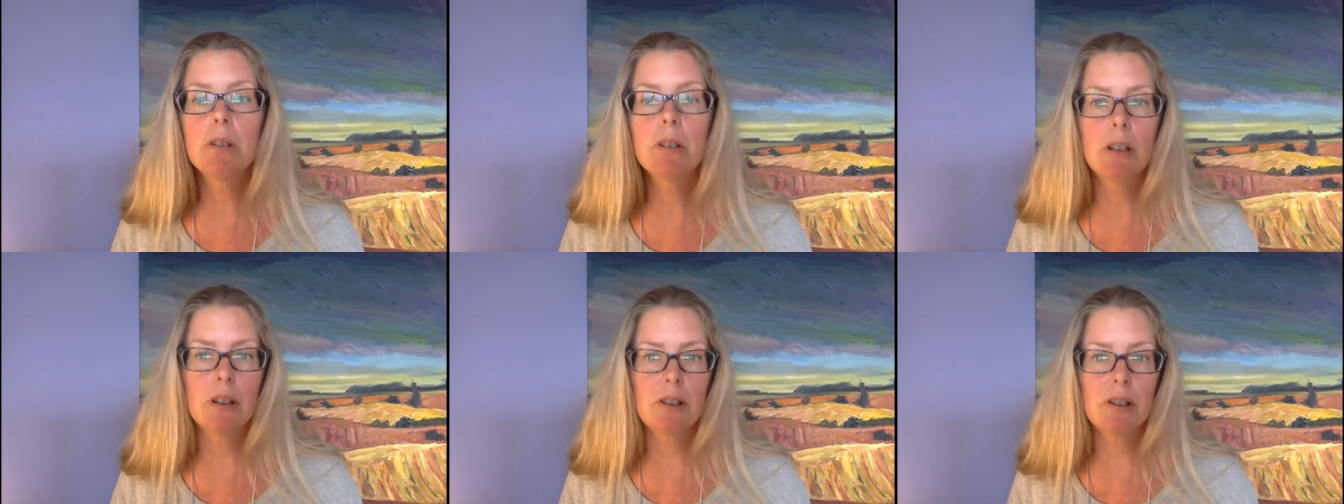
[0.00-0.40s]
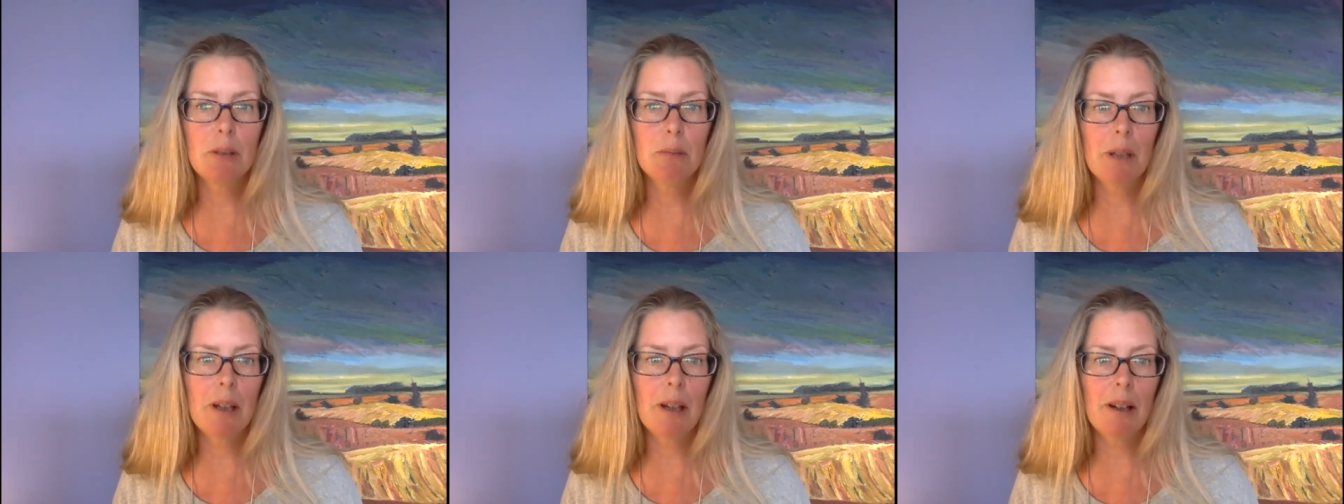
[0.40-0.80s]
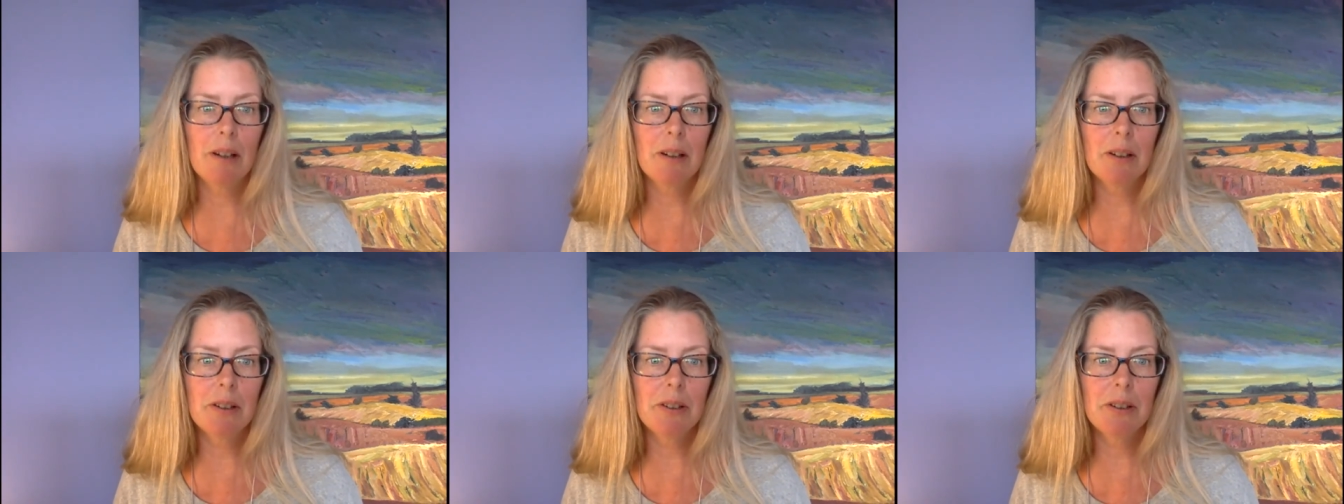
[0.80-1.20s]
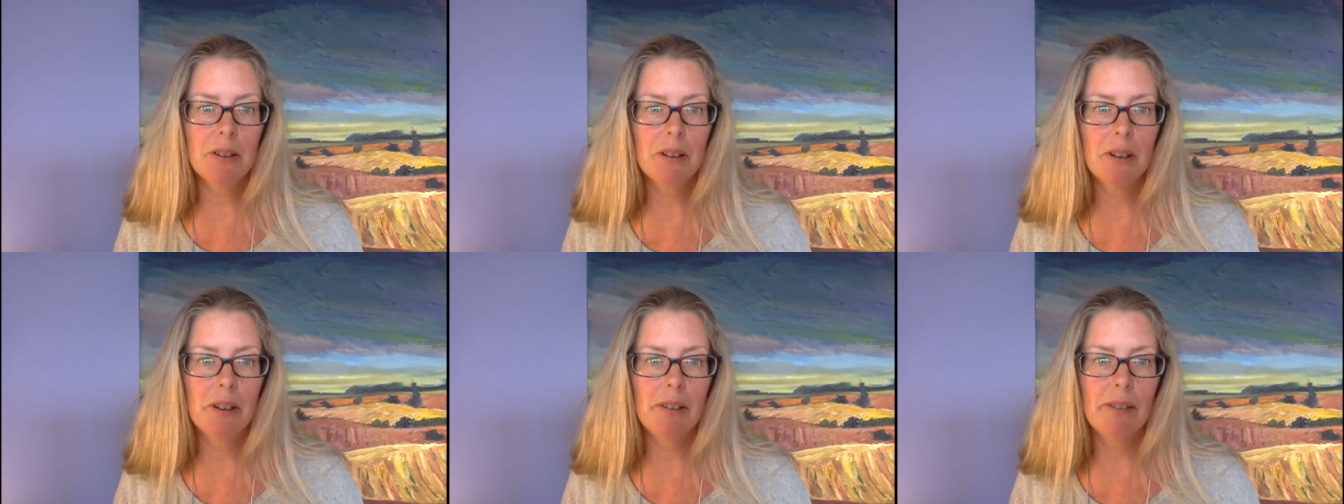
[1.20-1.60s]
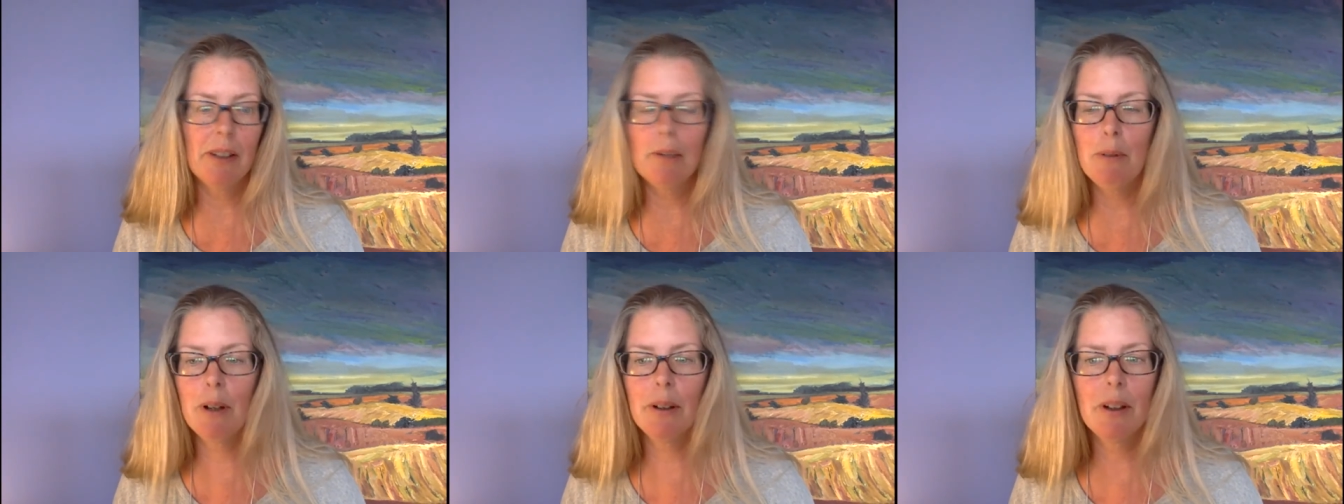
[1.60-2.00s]
teach the mechanics of
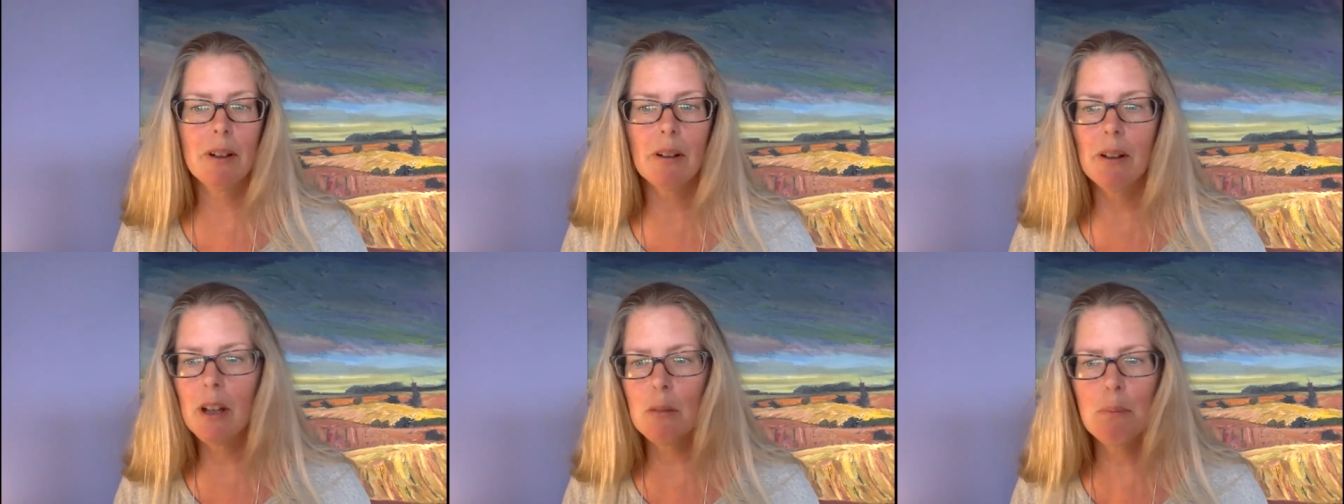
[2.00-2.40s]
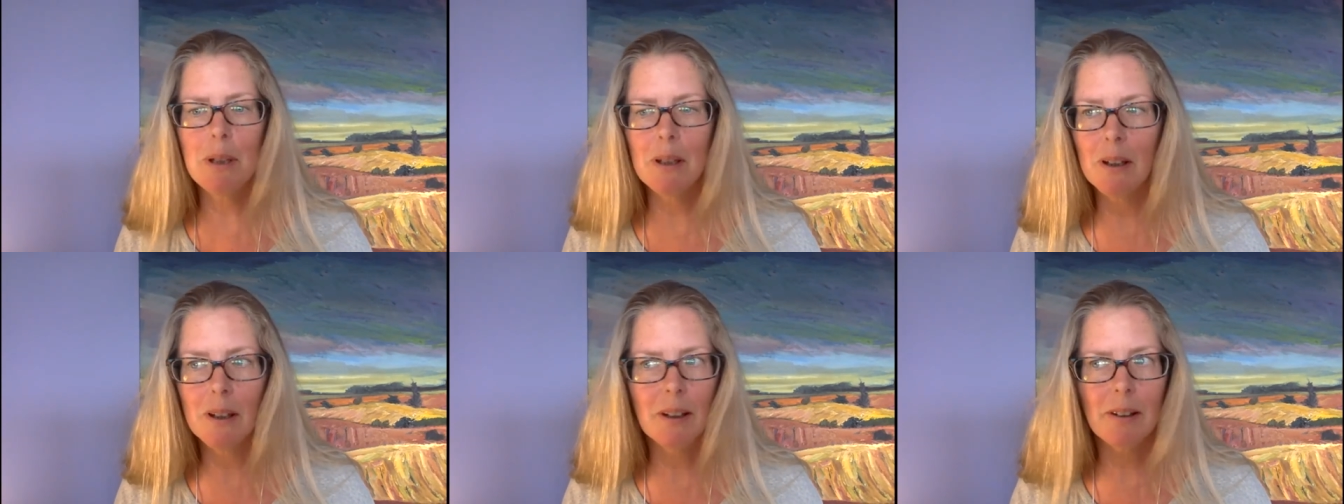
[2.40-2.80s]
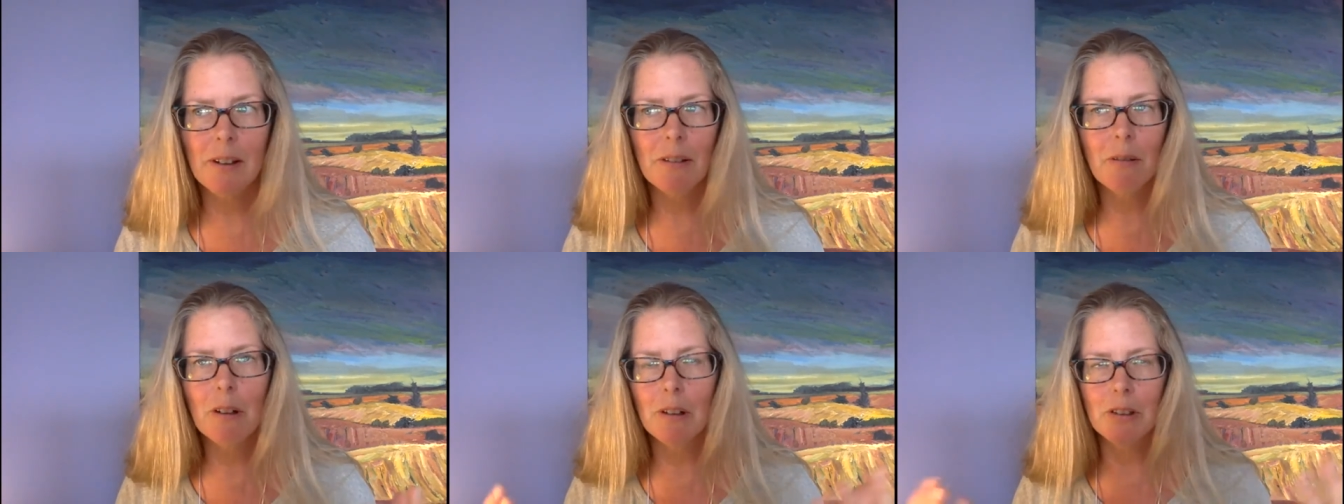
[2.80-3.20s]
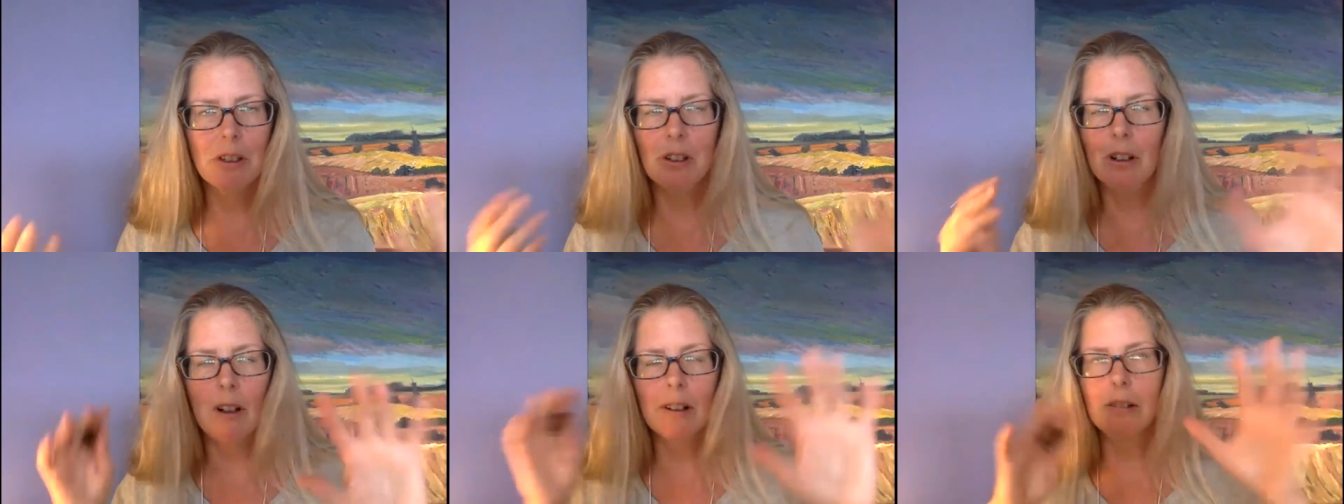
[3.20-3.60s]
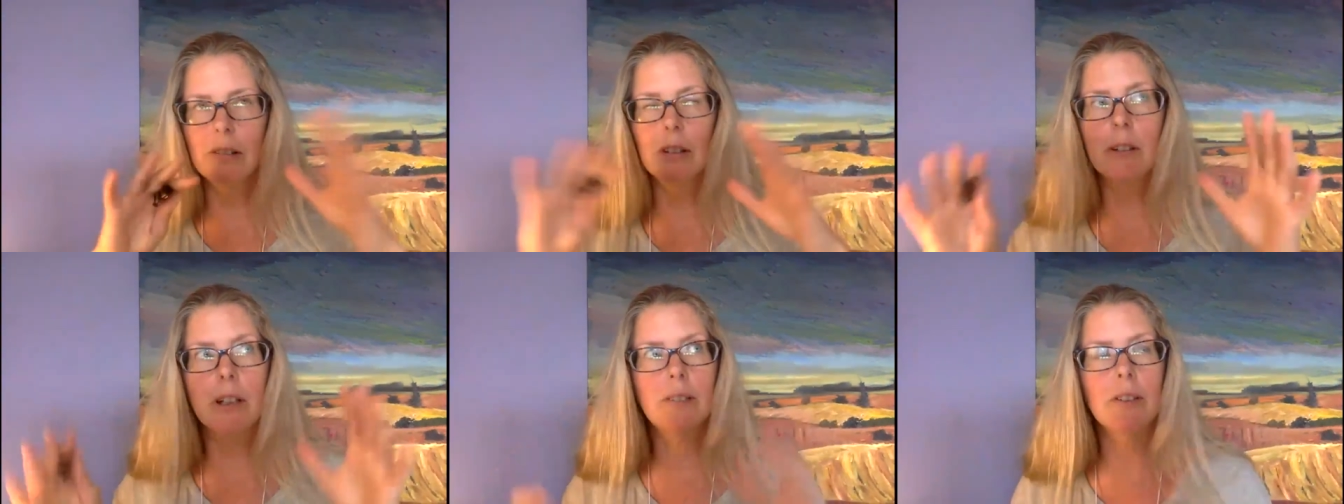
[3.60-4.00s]
MLA or APA or Chicago
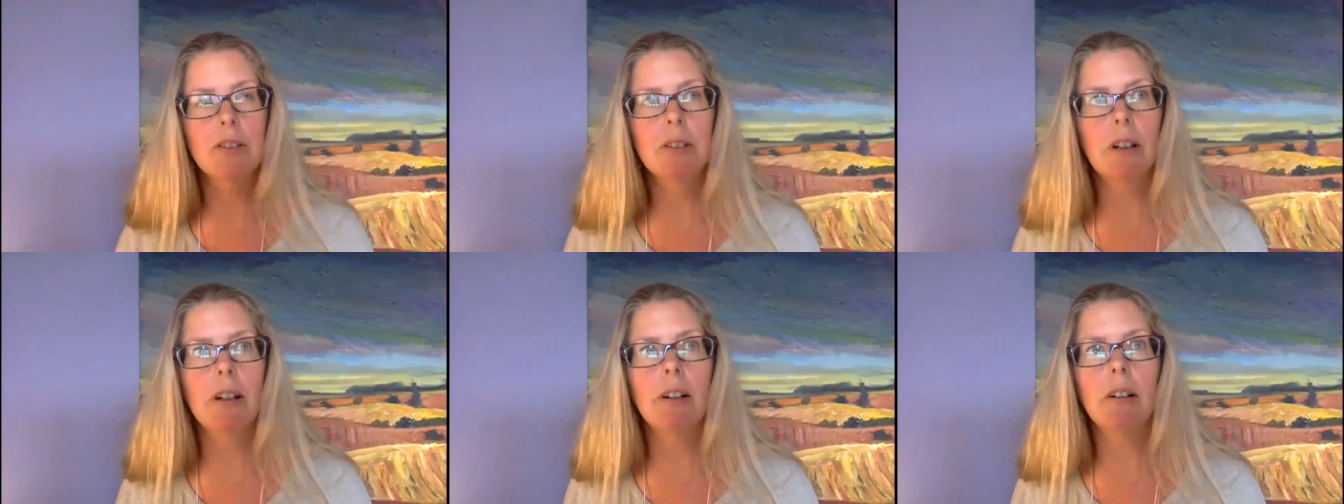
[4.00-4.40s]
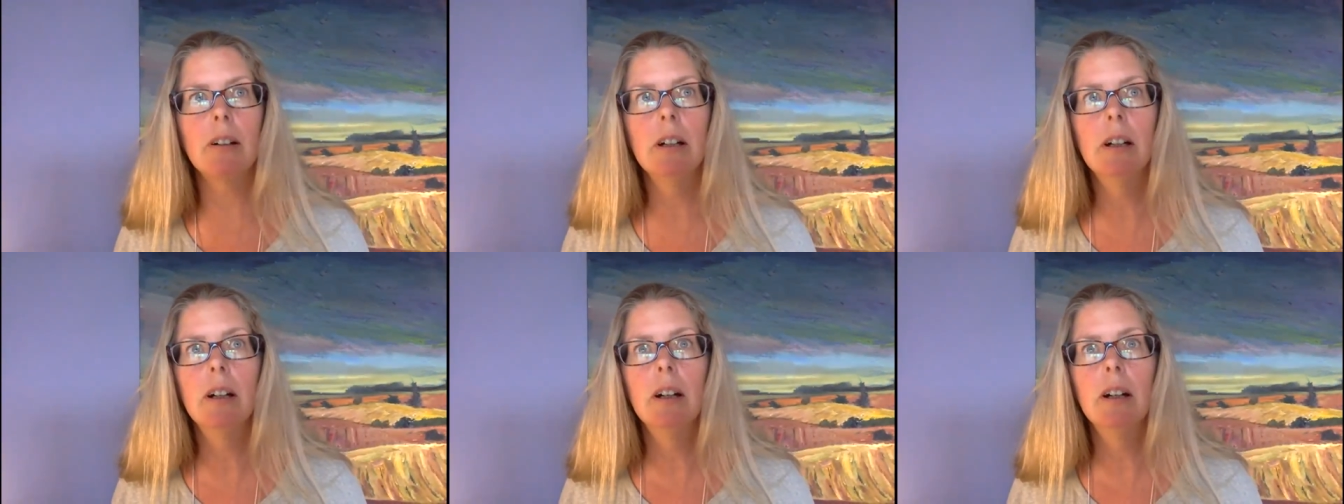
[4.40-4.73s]
or whatever style.